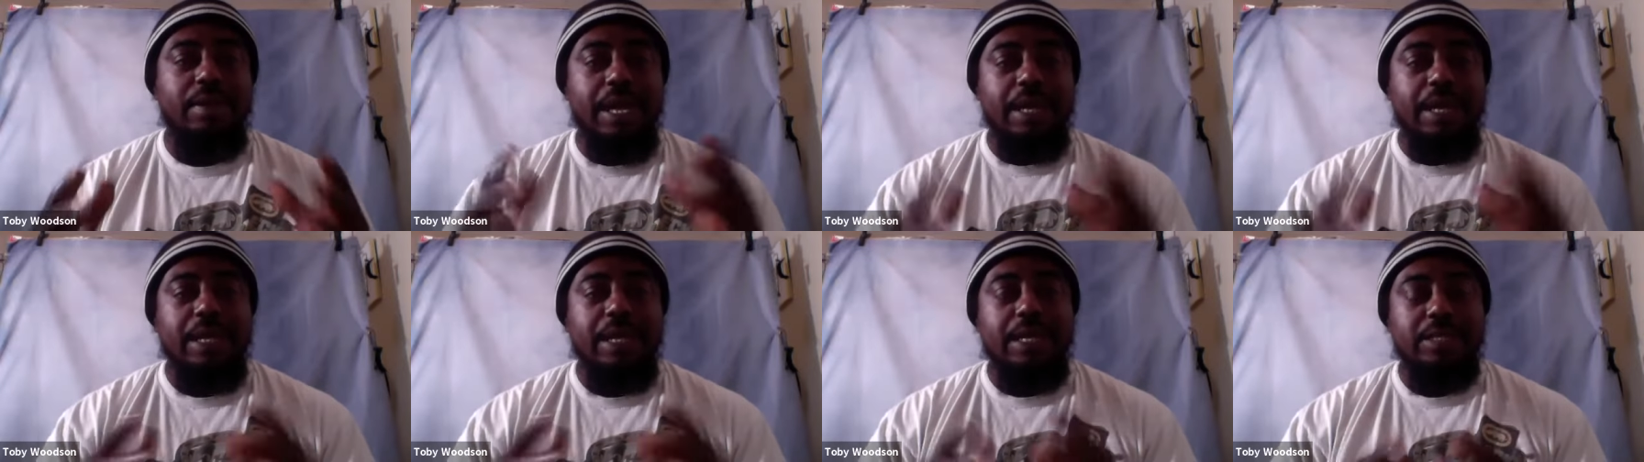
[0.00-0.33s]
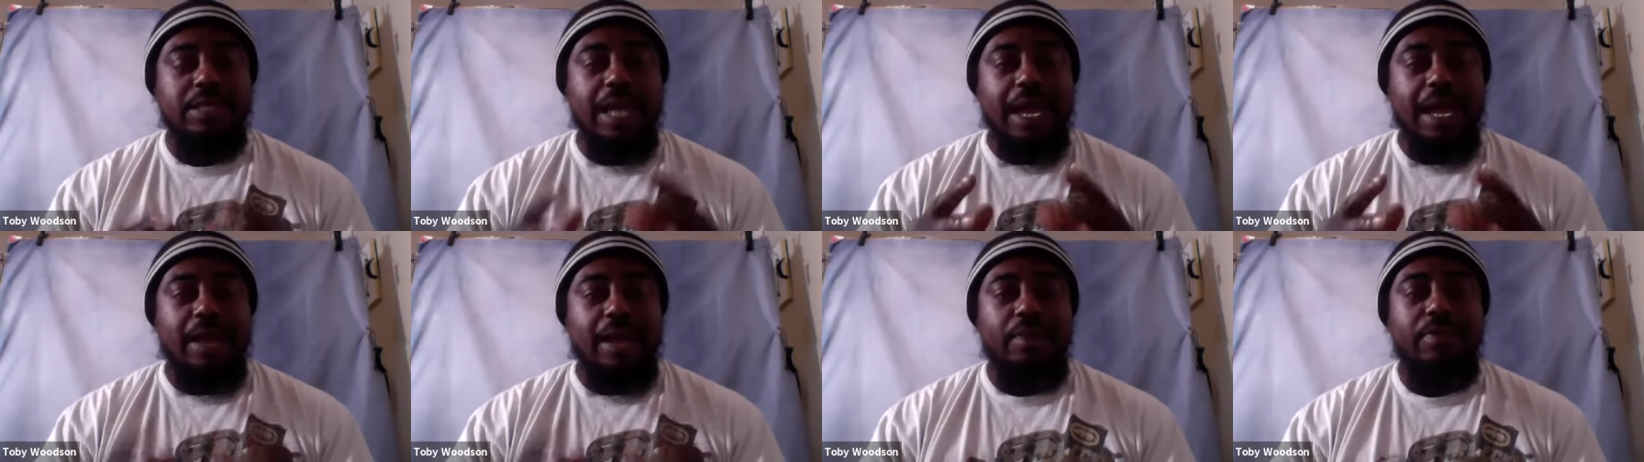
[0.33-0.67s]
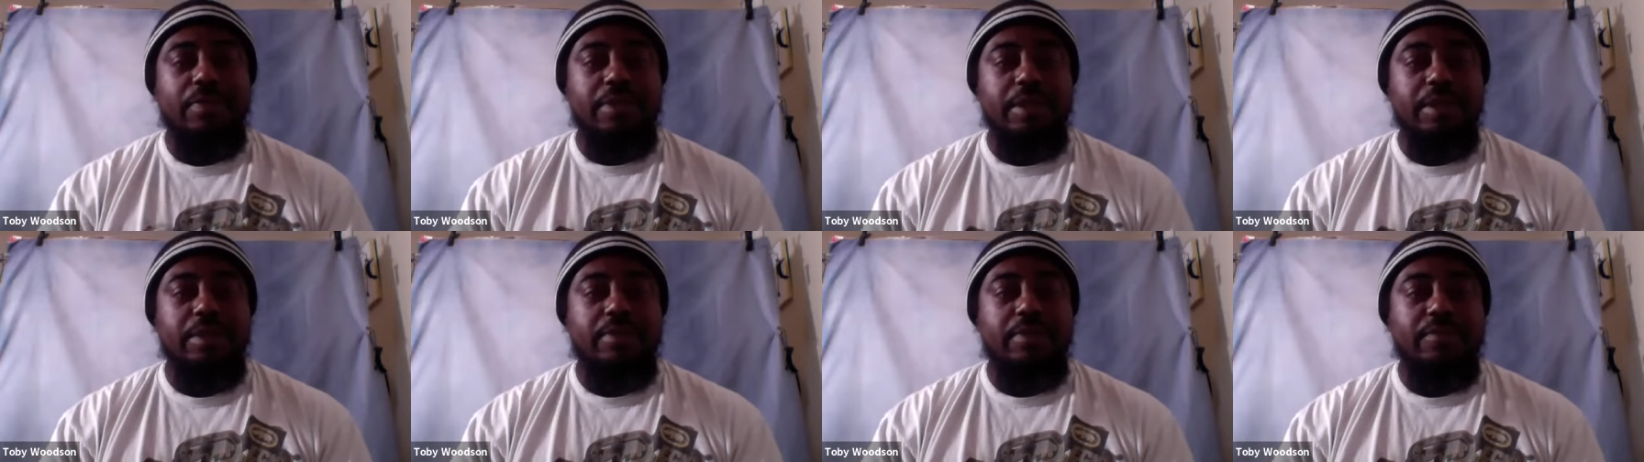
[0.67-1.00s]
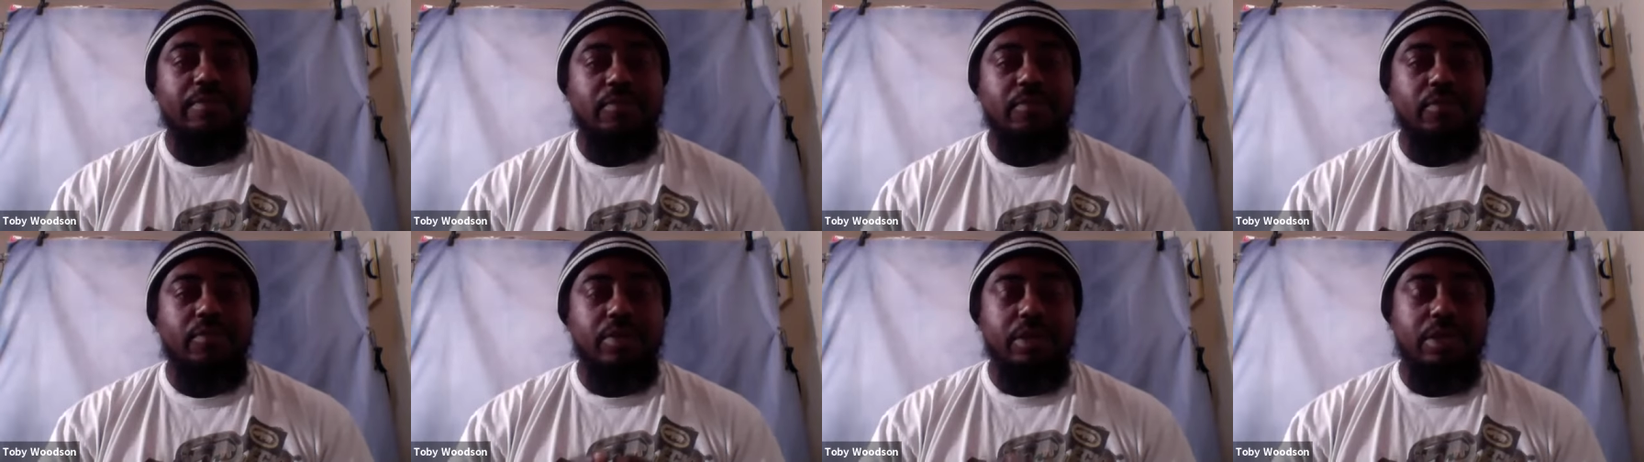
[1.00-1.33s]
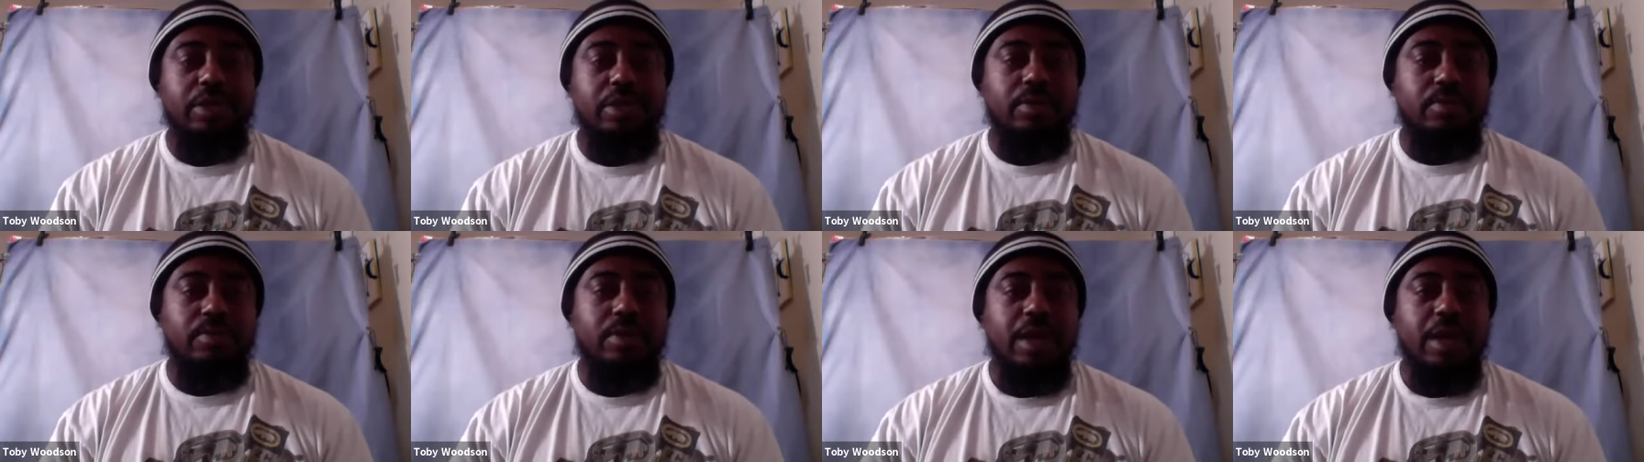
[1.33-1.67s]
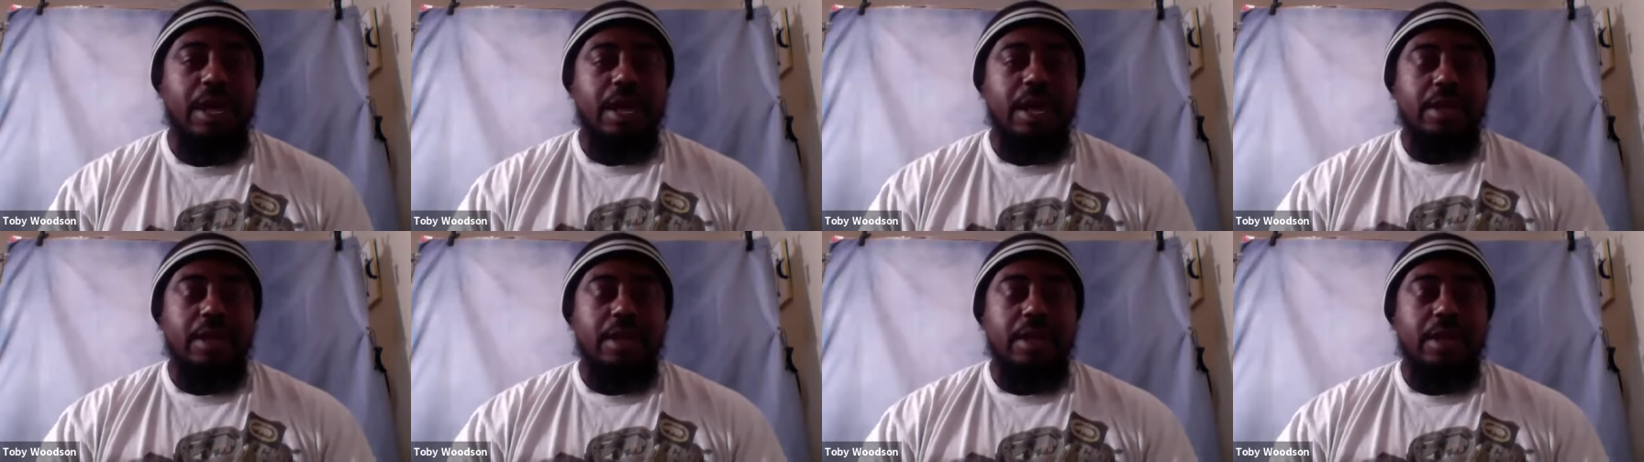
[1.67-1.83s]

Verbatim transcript: that is out there for you.